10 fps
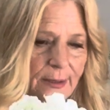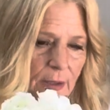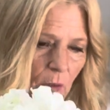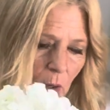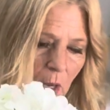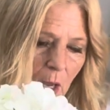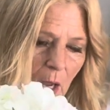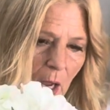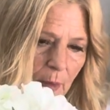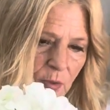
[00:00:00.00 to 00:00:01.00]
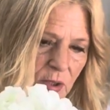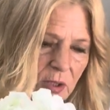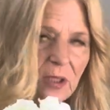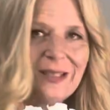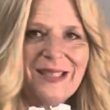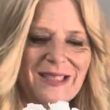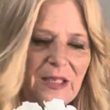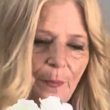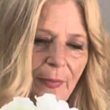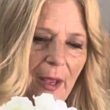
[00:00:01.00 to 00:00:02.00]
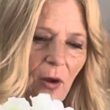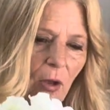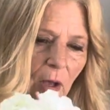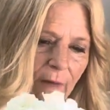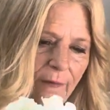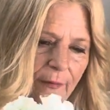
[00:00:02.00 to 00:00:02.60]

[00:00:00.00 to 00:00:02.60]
so I'm just going to snip that off.